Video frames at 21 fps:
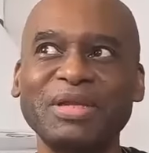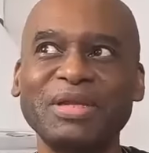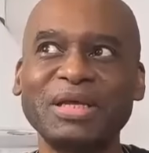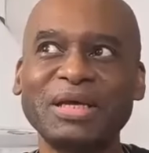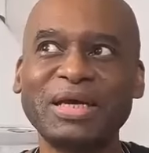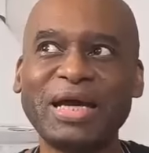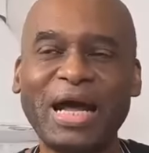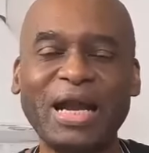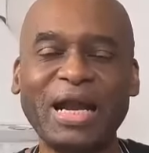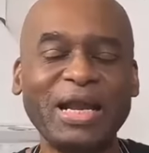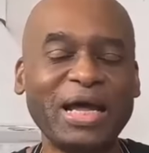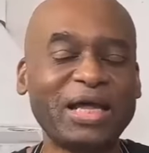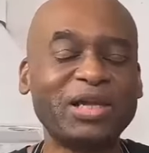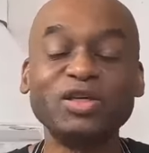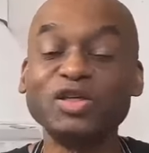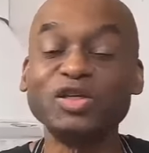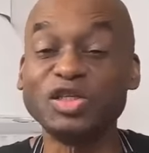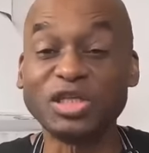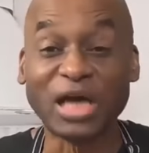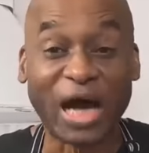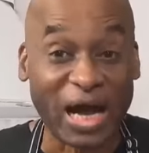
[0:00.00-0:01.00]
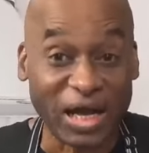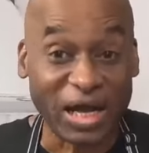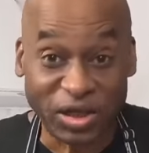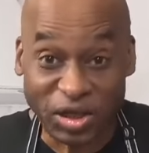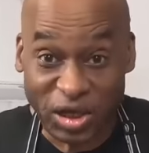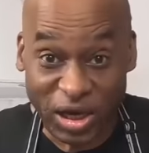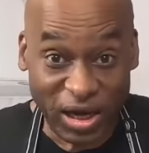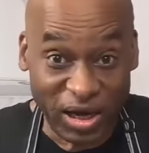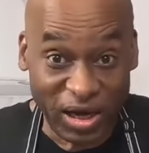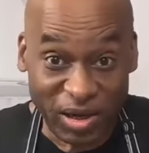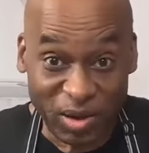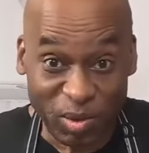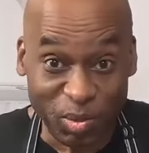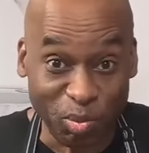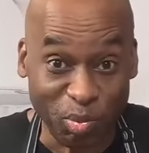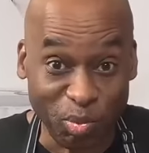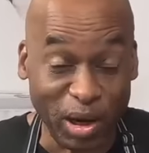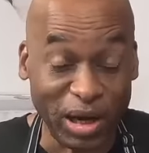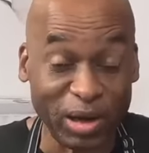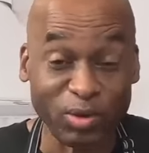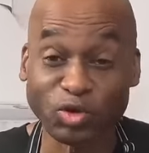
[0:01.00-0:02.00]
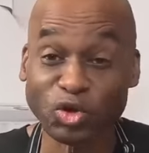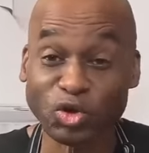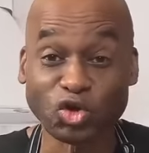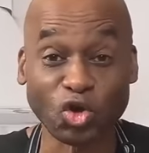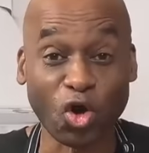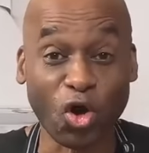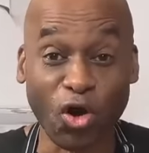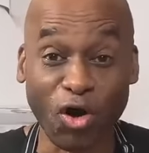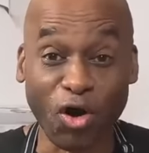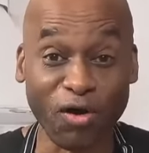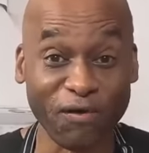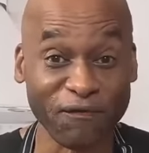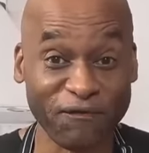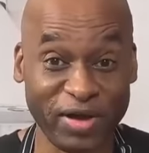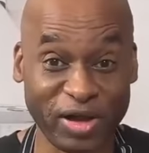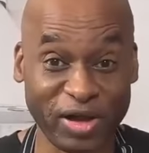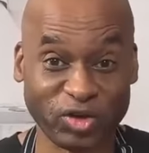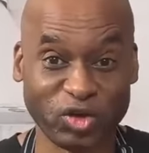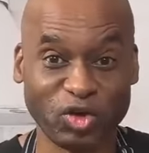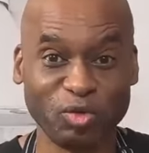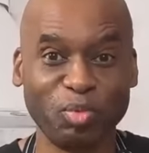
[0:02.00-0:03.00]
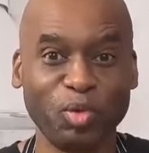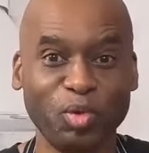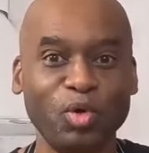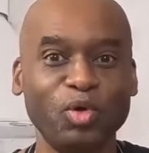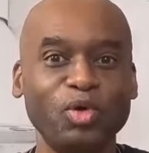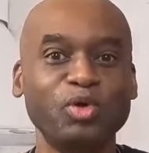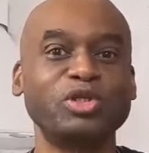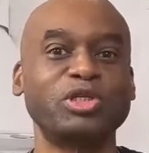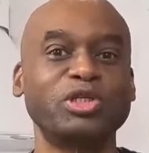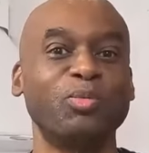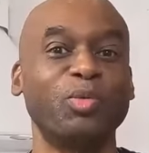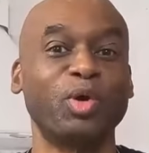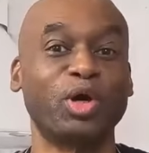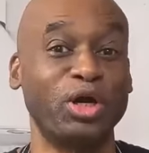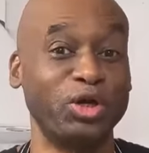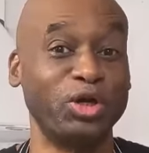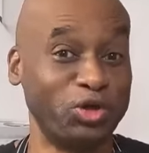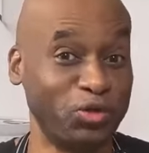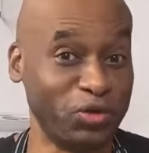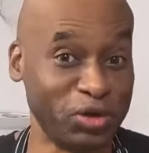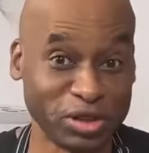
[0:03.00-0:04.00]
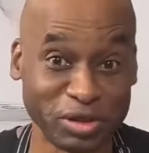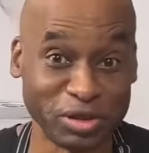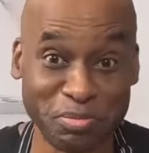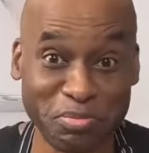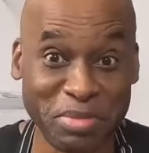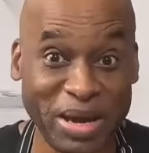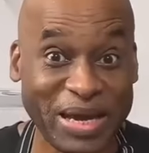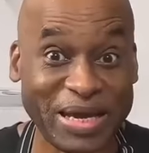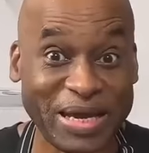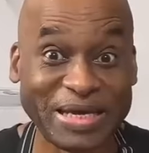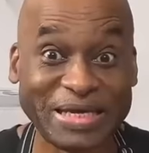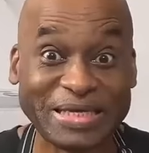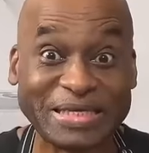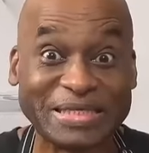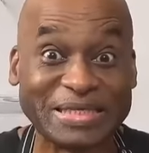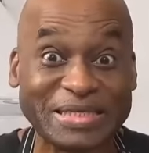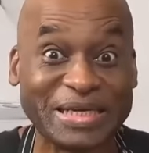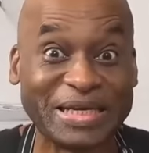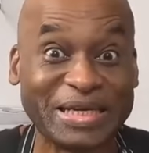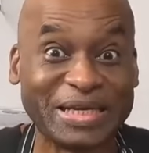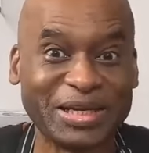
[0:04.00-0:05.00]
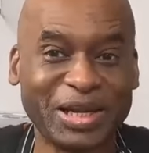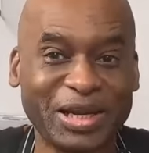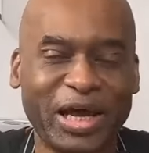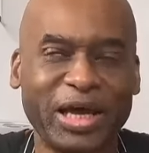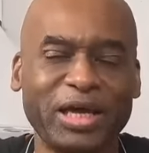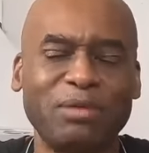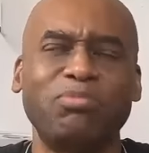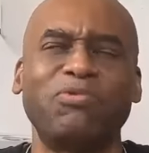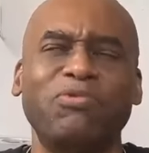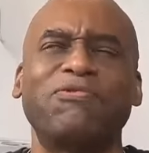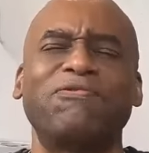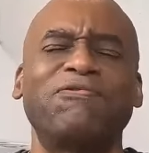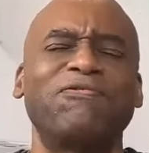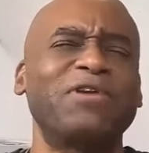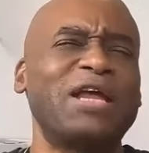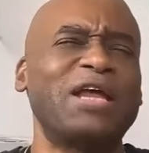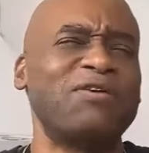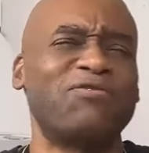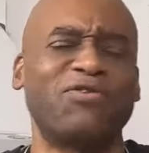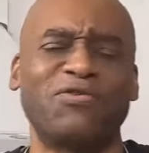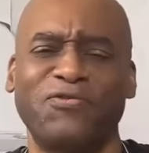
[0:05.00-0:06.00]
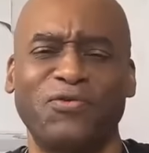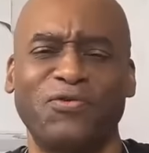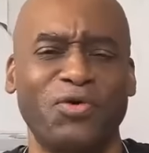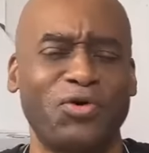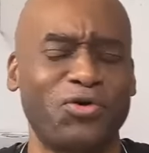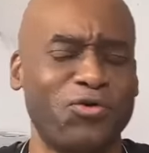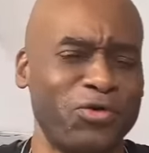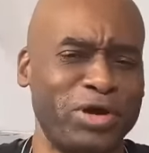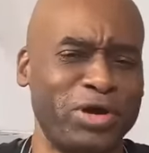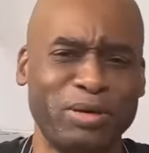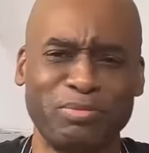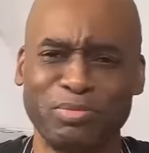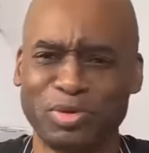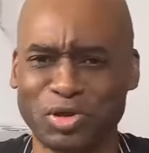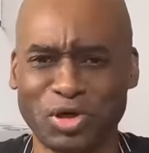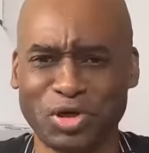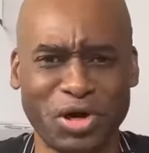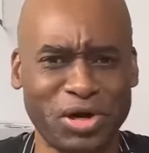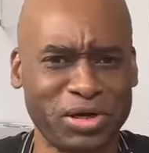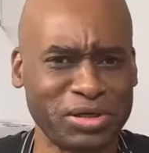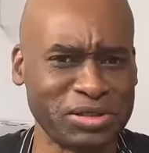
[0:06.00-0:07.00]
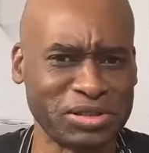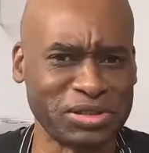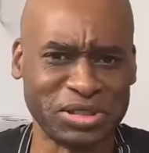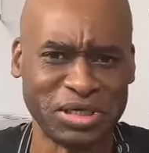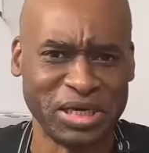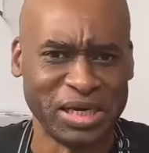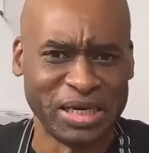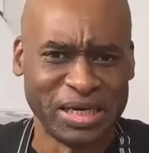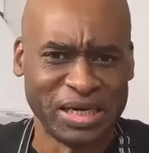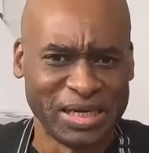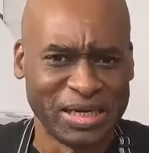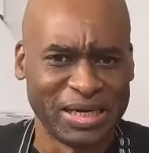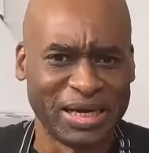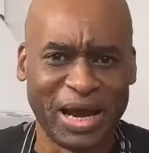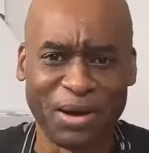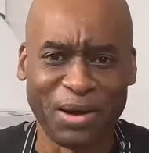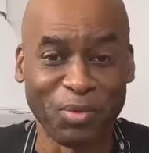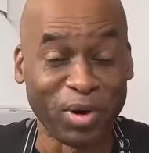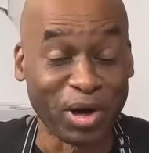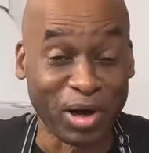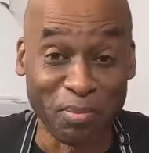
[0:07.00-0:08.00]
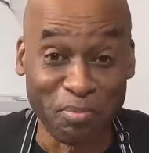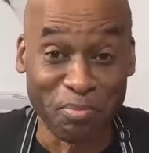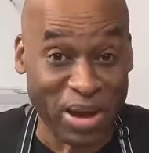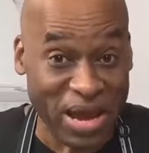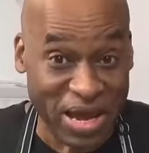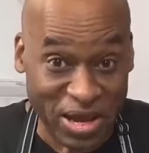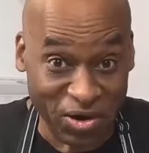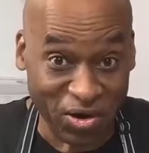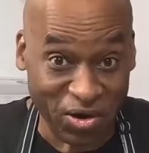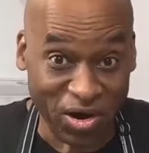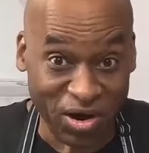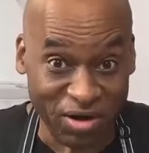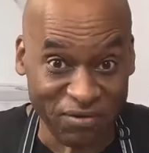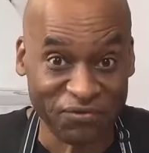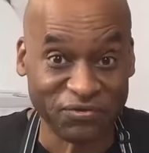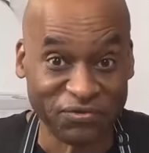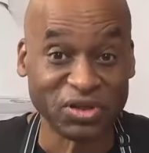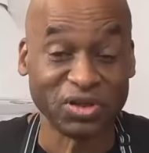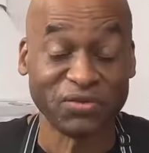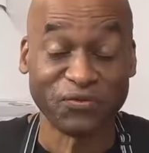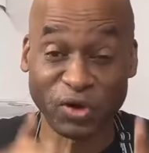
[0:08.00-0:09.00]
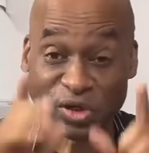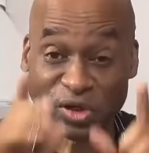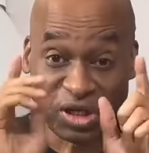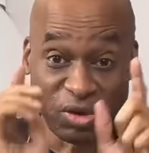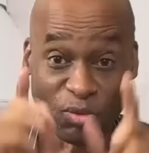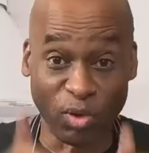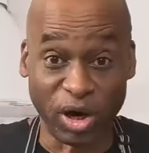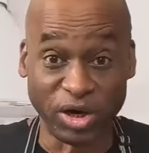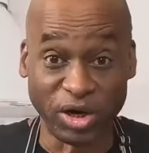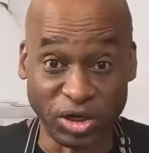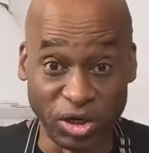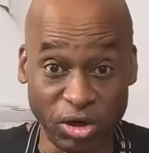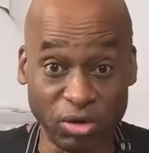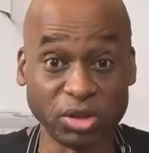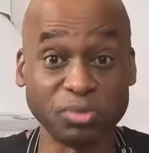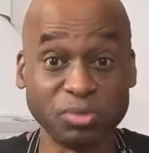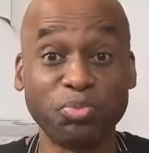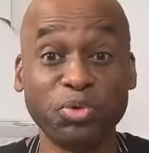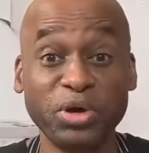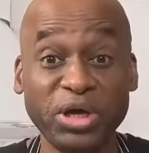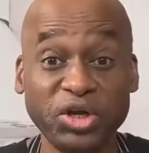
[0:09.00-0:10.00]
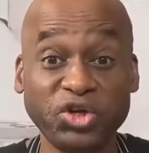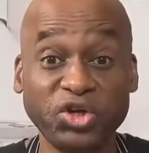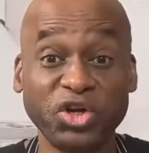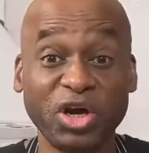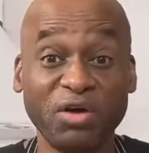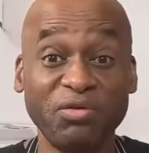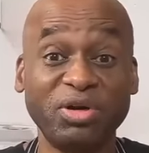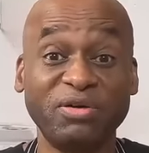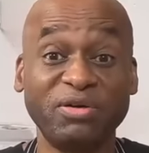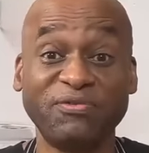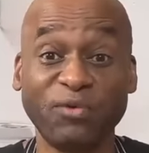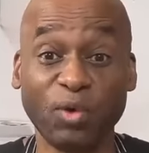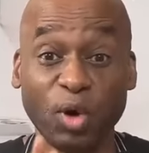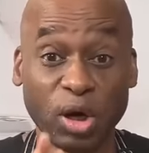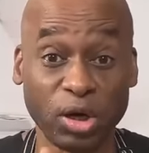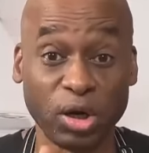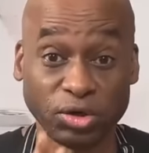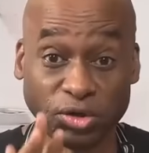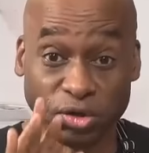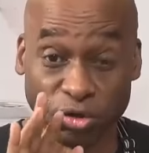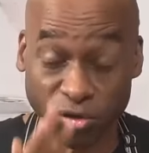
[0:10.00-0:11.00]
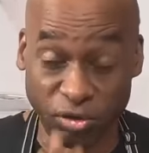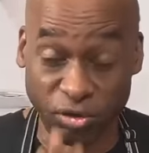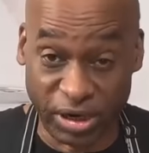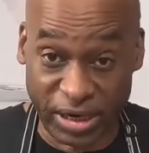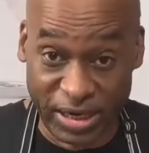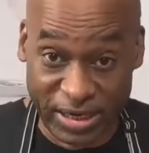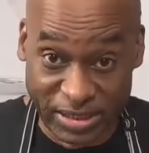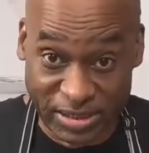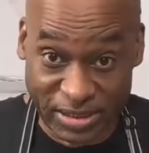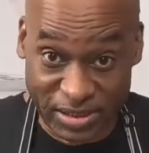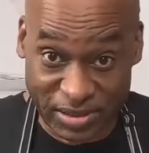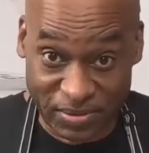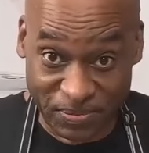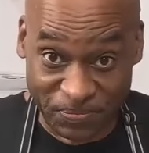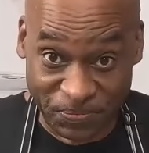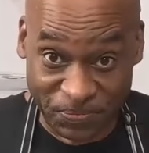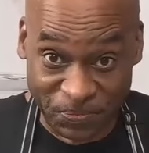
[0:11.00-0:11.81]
lasagna, but just all vegetables, and we're gonna do this amazing, like, flavorful cream sauce, and we're gonna bake it off. So the first thing you want to do is preheat your oven to 400 degrees.